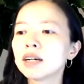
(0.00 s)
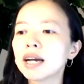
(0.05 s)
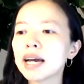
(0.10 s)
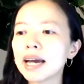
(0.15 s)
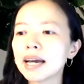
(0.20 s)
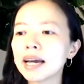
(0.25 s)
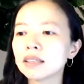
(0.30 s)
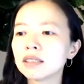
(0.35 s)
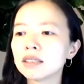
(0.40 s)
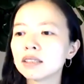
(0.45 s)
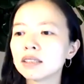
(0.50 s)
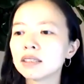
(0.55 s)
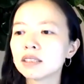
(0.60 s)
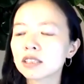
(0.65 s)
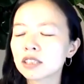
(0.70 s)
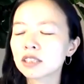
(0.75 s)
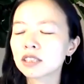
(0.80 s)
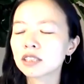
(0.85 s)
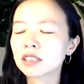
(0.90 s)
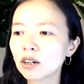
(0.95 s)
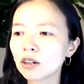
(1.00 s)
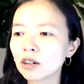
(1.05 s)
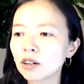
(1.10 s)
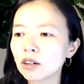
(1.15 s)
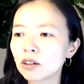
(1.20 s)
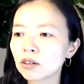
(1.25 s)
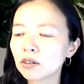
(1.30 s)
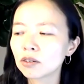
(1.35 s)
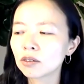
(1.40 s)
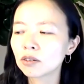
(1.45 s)
And
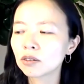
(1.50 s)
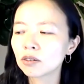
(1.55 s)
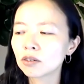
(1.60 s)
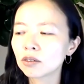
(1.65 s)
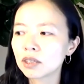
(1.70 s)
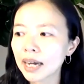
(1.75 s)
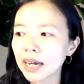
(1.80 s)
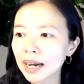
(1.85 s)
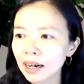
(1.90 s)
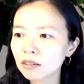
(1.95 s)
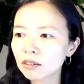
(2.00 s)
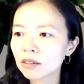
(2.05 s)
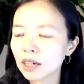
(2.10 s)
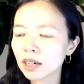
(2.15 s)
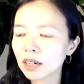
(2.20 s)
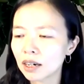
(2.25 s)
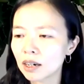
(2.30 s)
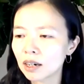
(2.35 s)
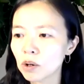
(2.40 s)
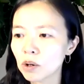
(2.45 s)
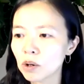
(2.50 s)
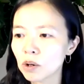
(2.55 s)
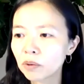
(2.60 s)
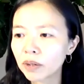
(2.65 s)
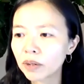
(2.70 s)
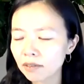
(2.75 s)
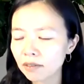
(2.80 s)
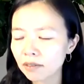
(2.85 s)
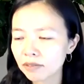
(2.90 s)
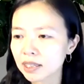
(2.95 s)
so now when
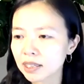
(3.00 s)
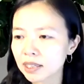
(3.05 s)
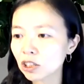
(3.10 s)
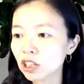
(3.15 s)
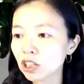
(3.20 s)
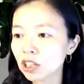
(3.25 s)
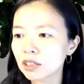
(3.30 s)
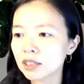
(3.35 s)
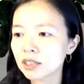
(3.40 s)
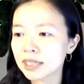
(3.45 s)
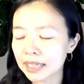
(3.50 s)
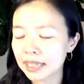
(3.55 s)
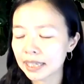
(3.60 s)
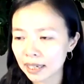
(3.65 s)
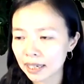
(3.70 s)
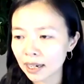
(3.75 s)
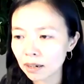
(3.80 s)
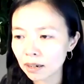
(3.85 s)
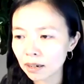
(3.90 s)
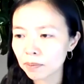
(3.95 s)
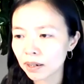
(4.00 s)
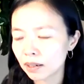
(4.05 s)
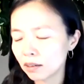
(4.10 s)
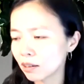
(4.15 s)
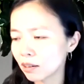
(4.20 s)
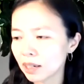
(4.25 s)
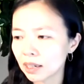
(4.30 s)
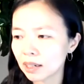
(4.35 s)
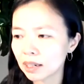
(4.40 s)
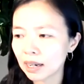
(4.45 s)
we have such a setup,
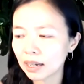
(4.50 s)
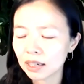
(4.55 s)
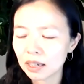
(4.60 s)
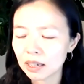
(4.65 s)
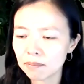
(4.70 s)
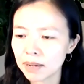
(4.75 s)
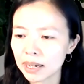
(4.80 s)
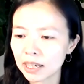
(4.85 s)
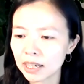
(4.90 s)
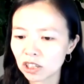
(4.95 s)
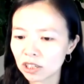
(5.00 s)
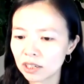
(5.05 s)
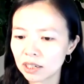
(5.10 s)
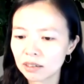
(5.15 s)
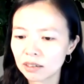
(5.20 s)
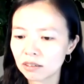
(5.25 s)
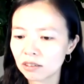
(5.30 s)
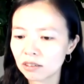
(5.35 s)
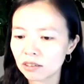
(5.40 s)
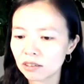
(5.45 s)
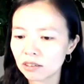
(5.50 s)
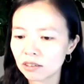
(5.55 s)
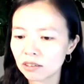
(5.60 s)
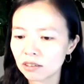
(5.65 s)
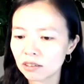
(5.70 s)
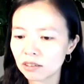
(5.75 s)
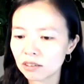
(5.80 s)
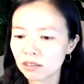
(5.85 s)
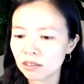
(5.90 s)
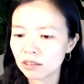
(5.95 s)
and you can like imagine there's all
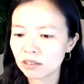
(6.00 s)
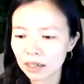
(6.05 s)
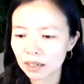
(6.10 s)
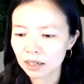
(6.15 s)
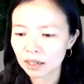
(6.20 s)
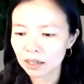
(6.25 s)
these like